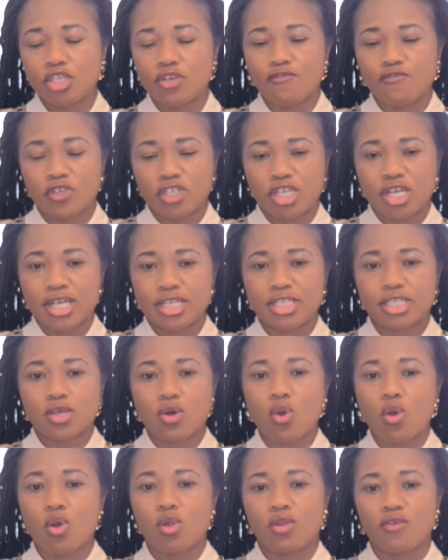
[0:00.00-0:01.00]
you've checked
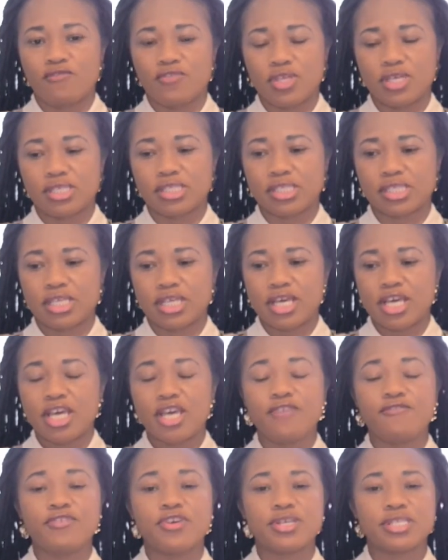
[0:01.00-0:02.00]
all of this,
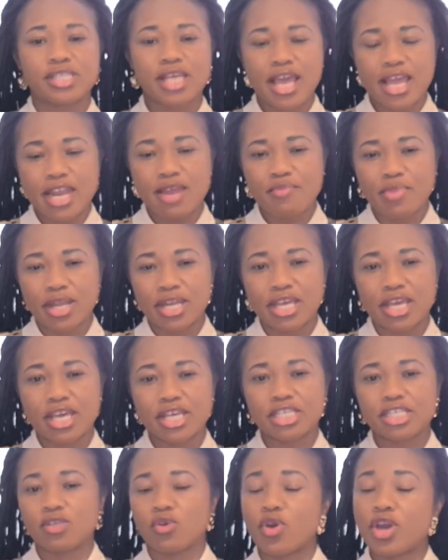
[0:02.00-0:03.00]
if there's any
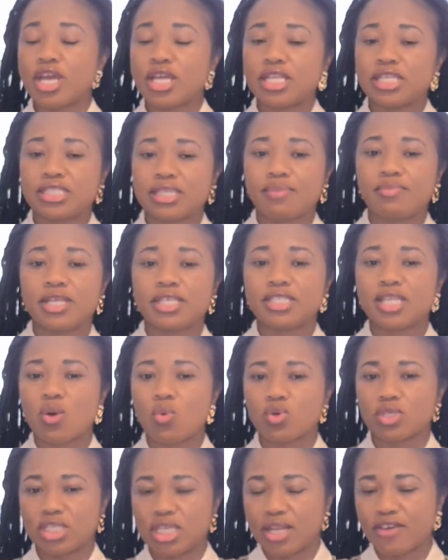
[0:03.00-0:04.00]
medication or any tablet that
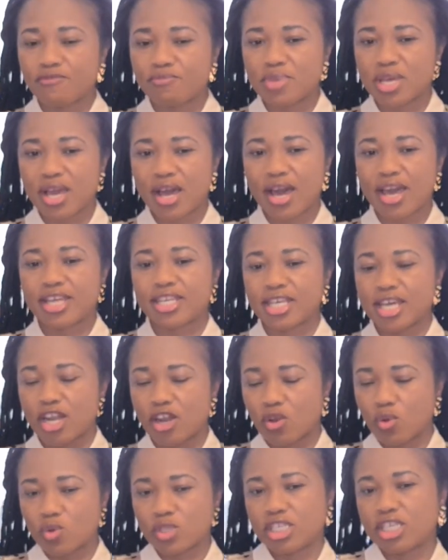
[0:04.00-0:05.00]
was left behind
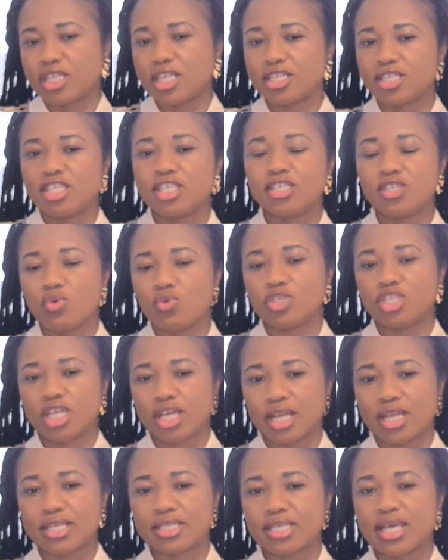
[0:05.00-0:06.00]
and not in the TTO
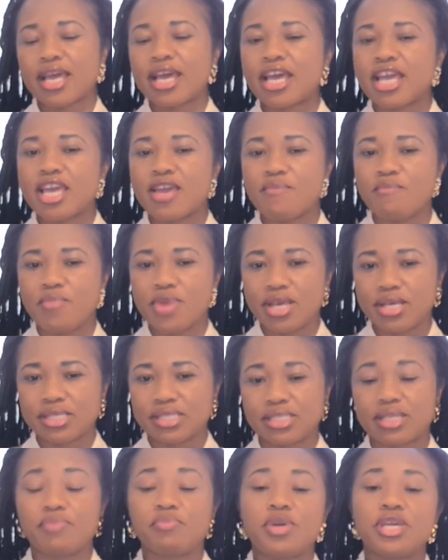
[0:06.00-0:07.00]
checklist, it
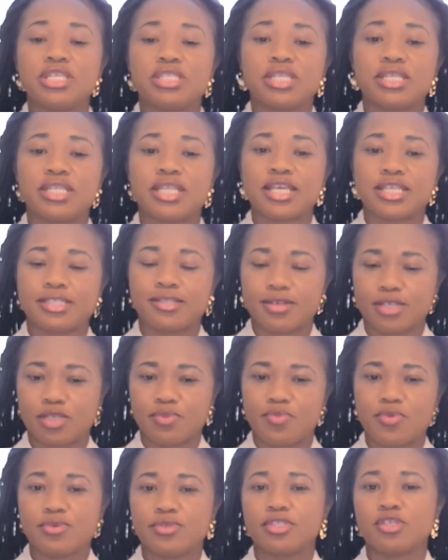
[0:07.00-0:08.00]
means the patient is not
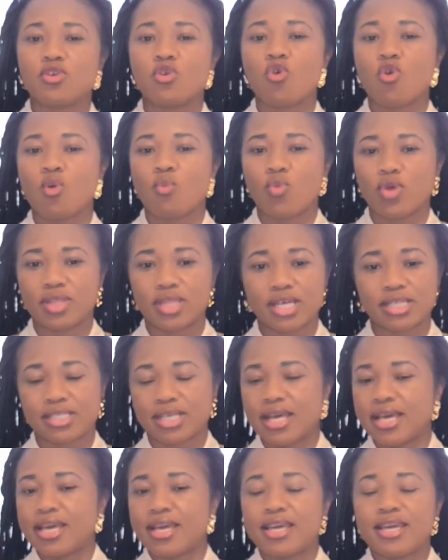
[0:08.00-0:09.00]
supposed to go home with that.
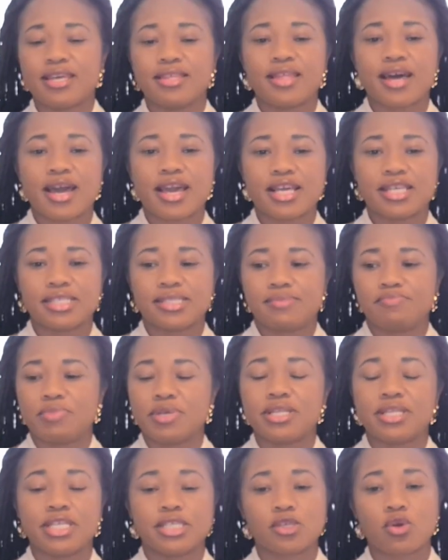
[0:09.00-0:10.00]
Either it's
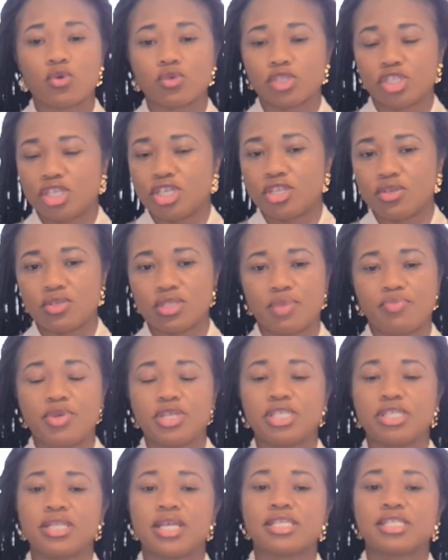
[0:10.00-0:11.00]
been discontinued, the
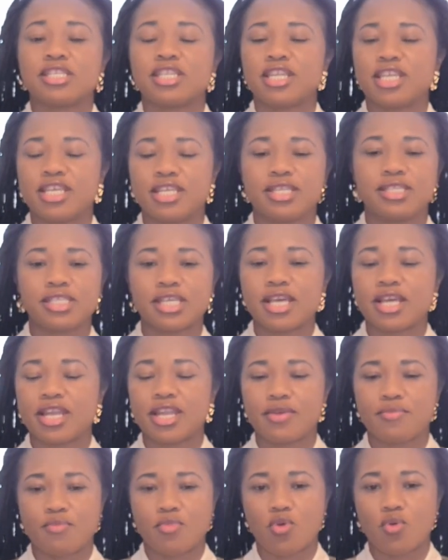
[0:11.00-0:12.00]
patient doesn't need it
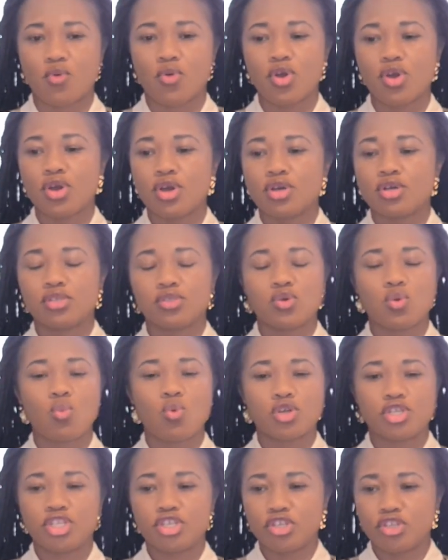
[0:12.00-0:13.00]
anymore. So
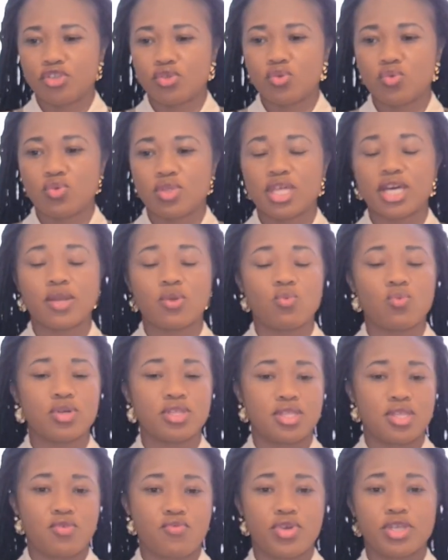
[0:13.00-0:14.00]
what do you do then
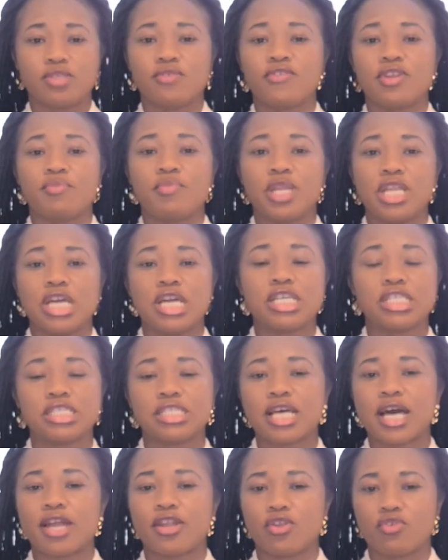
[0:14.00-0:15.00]
with the rest of the medication
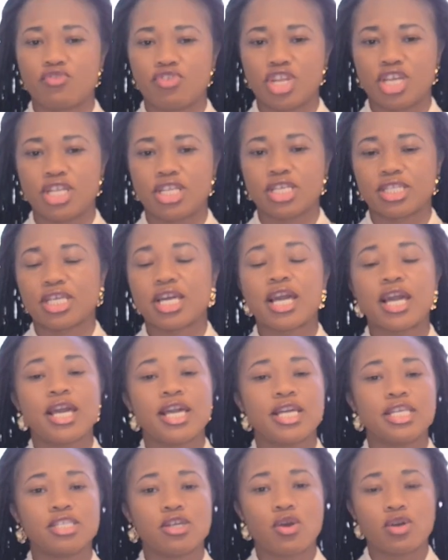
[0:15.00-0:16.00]
that are not needed?
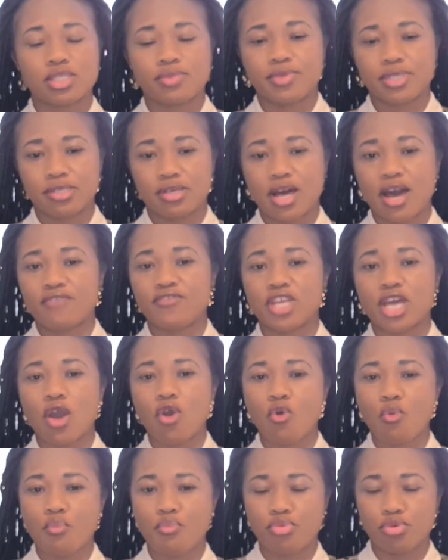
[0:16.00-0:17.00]
Each hospital have their
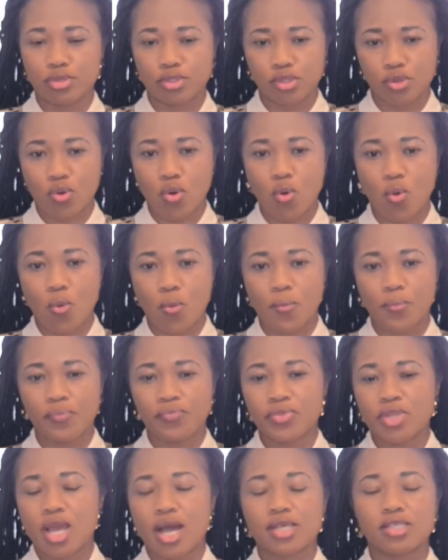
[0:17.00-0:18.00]
own protocol
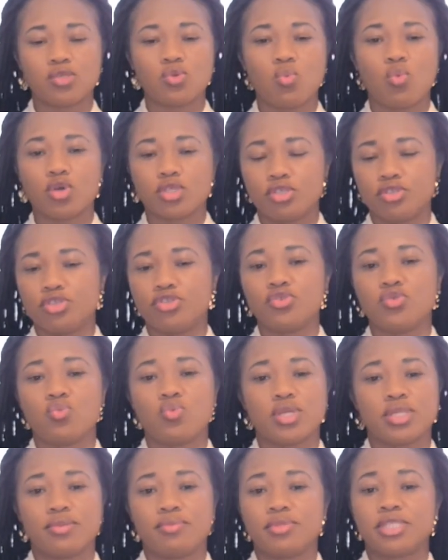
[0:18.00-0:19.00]
as to what to do
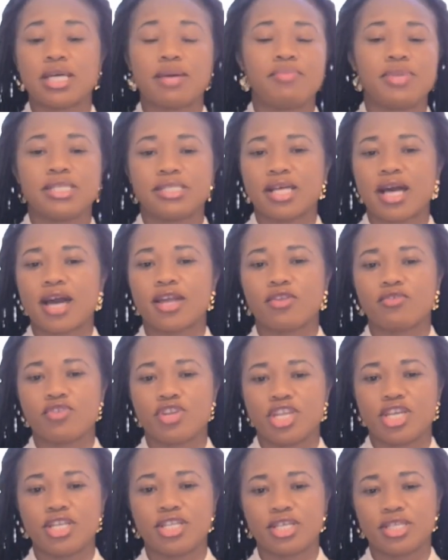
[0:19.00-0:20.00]
with tablets that are not
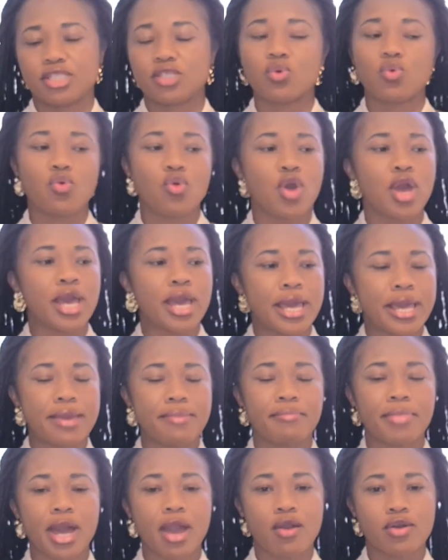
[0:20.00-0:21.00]
needed. So
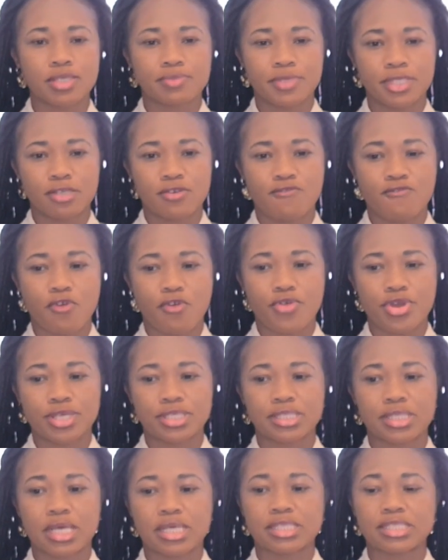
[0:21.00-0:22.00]
in my hospital, for
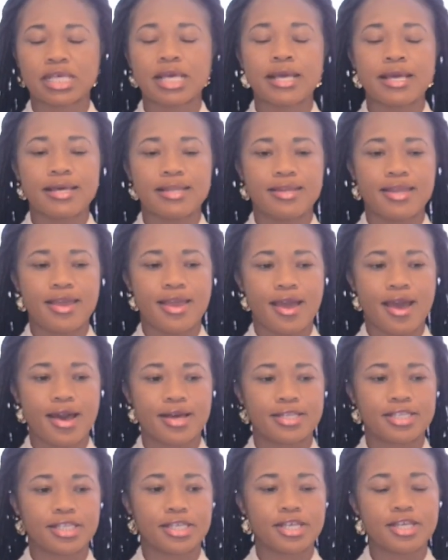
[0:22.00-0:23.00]
instance, they
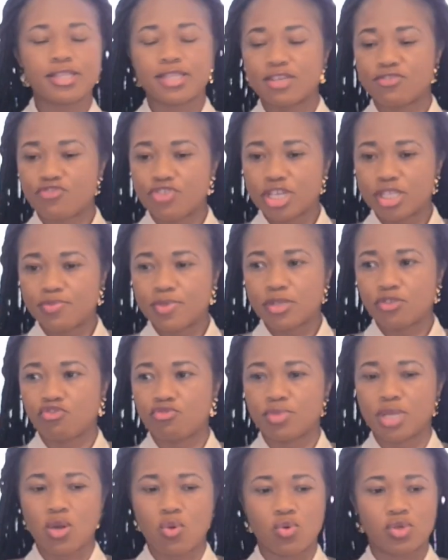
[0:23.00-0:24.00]
had in the treatment
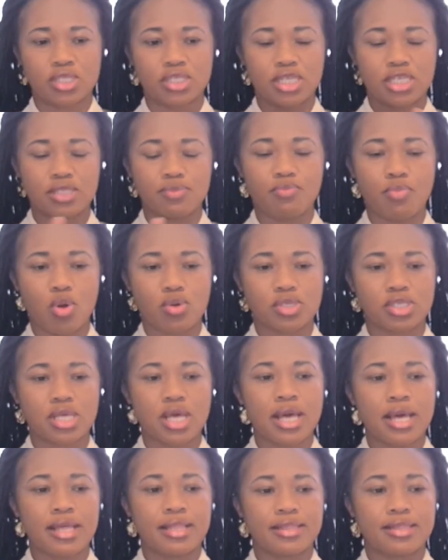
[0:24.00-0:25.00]
room, there was this box
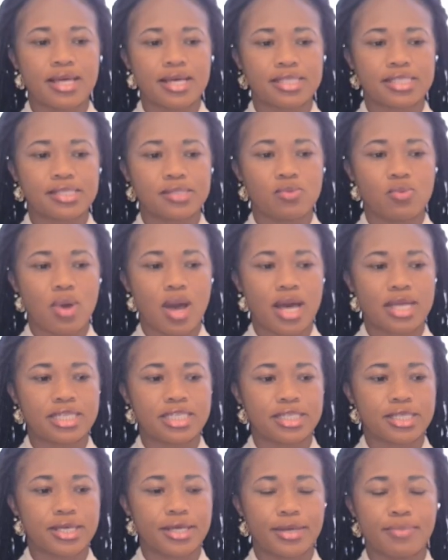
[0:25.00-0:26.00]
that
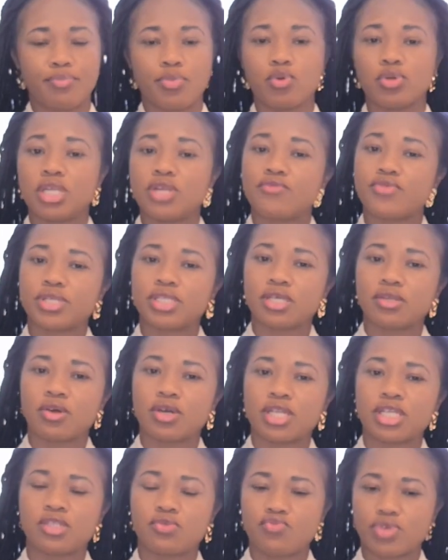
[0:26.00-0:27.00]
had boldly written
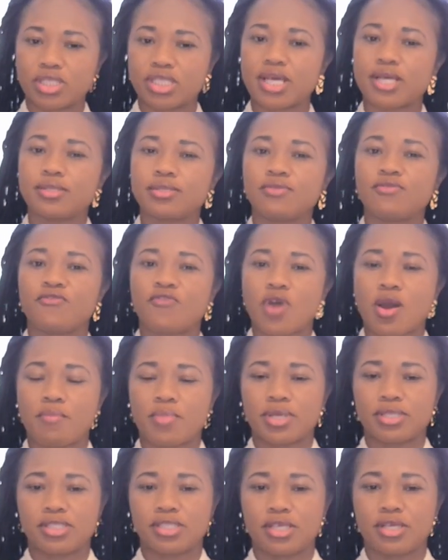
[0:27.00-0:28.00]
on it, return to
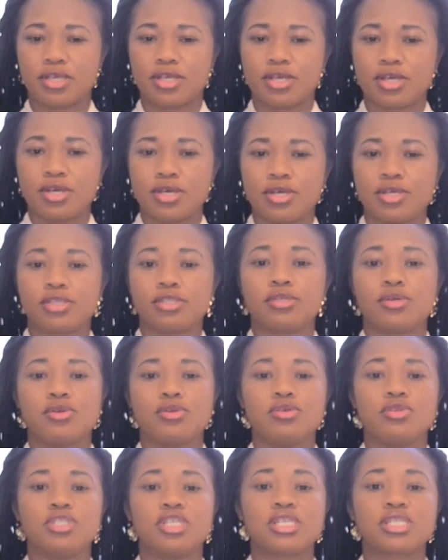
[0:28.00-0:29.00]
pharmacy. So
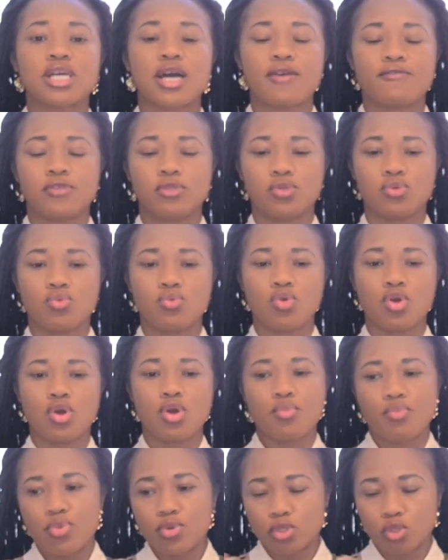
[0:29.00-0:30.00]
you just have to
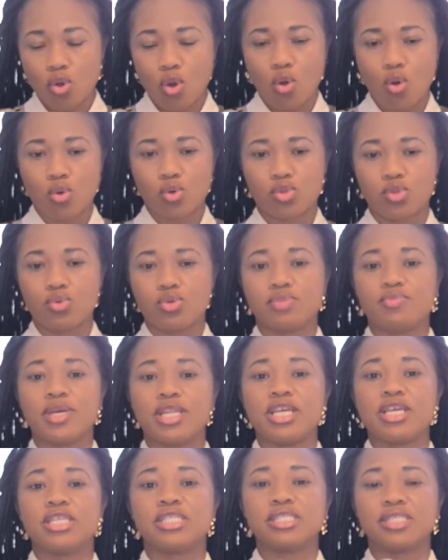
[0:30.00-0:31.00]
put all those
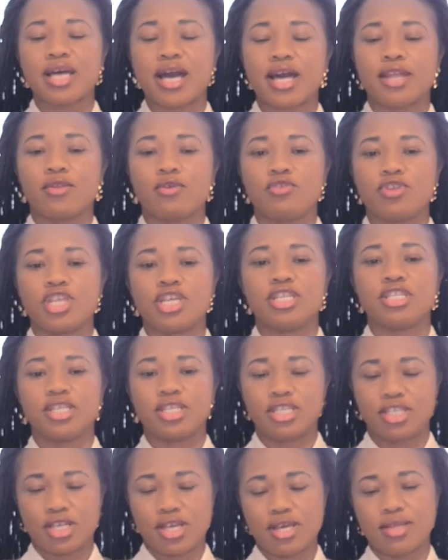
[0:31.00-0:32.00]
medications that are not
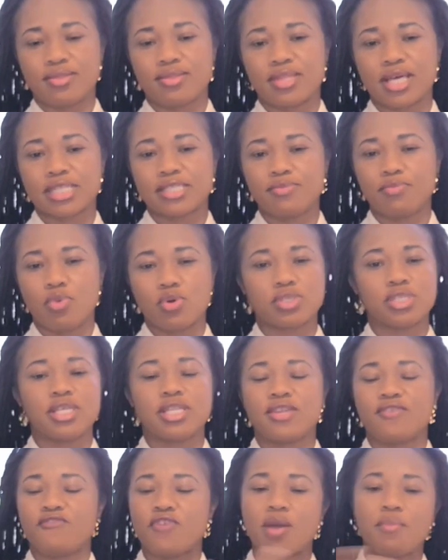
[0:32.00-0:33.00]
needed in that box,
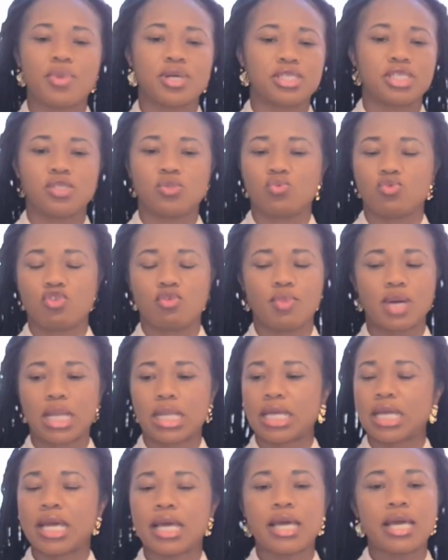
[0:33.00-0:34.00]
and the pharmacist will
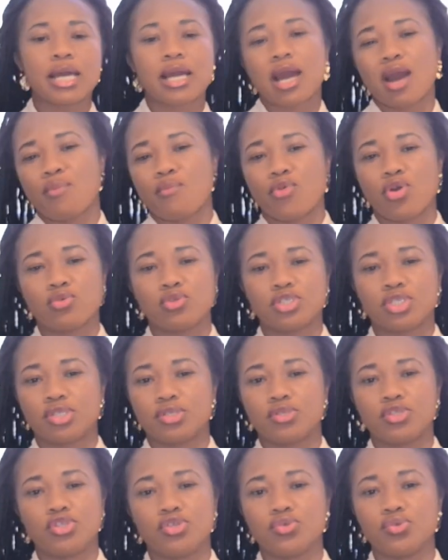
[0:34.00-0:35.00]
normally come
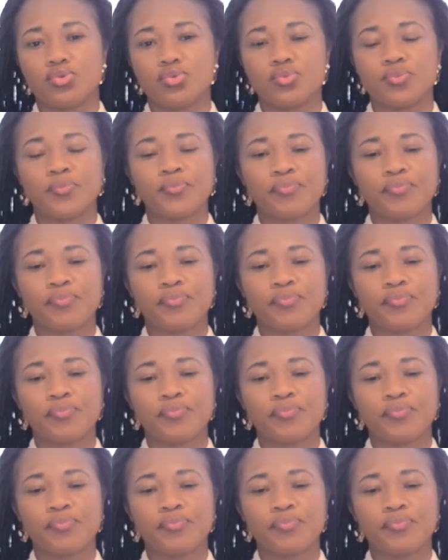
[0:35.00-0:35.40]
around to